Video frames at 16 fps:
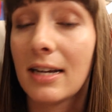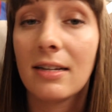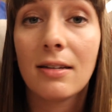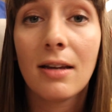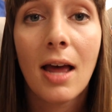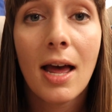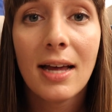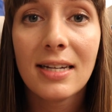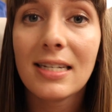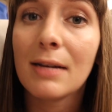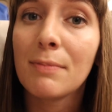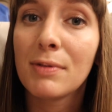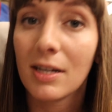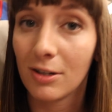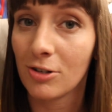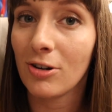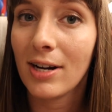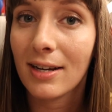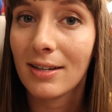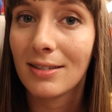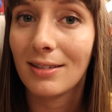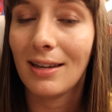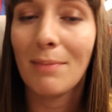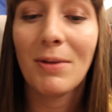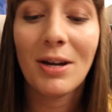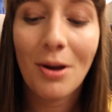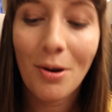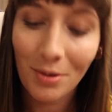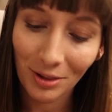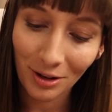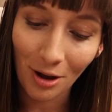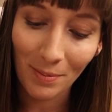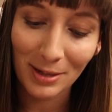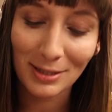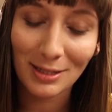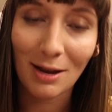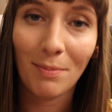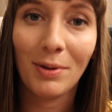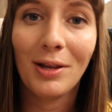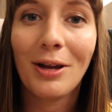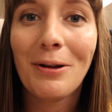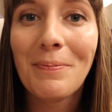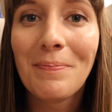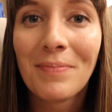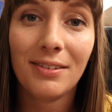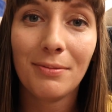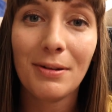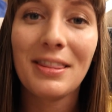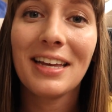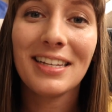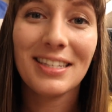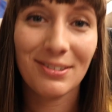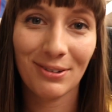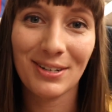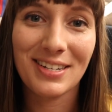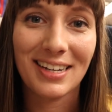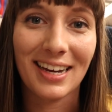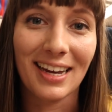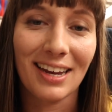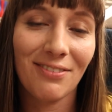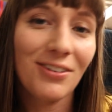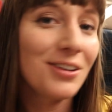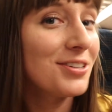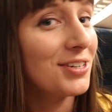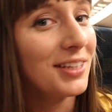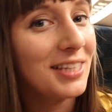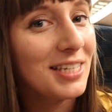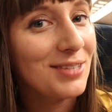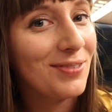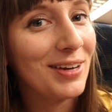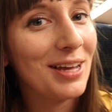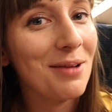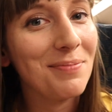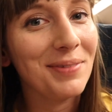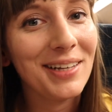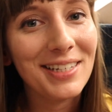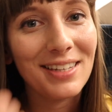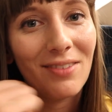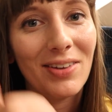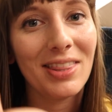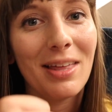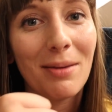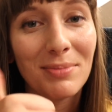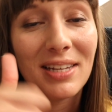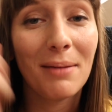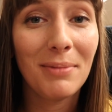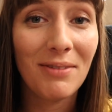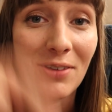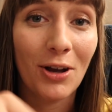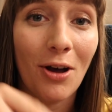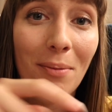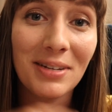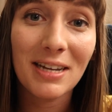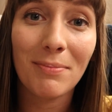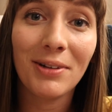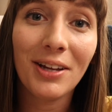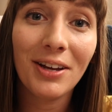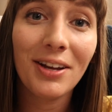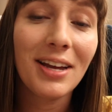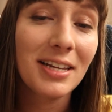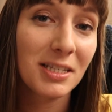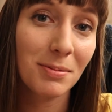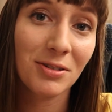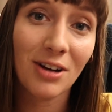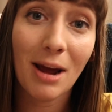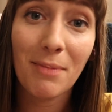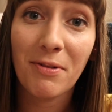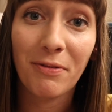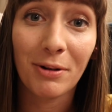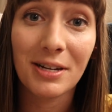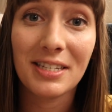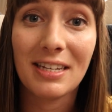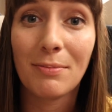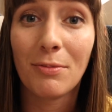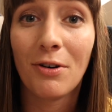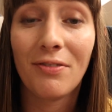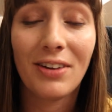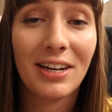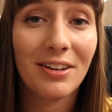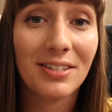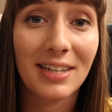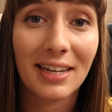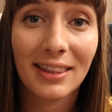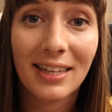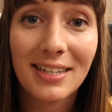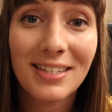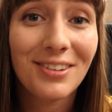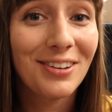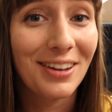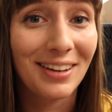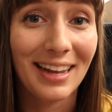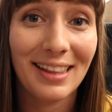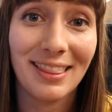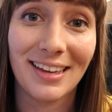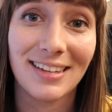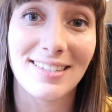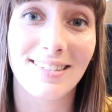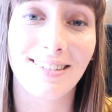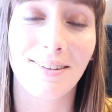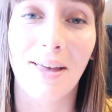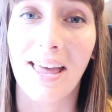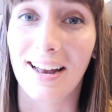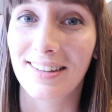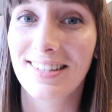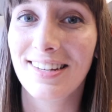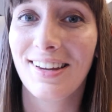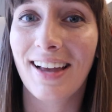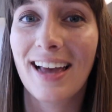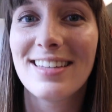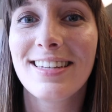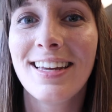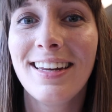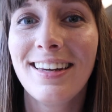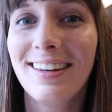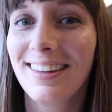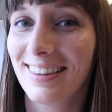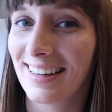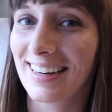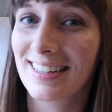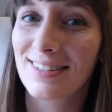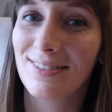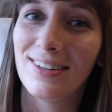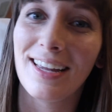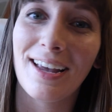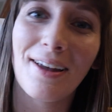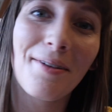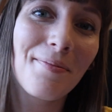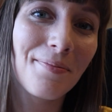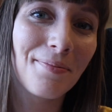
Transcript: Any tips and tricks? Let me know in the comments down below. Thanks for watching. If you enjoyed this video, please give it a thumbs up, leave a comment down below, and subscribe if you want to see more videos like this or not like this. And I'll see you guys in the next video.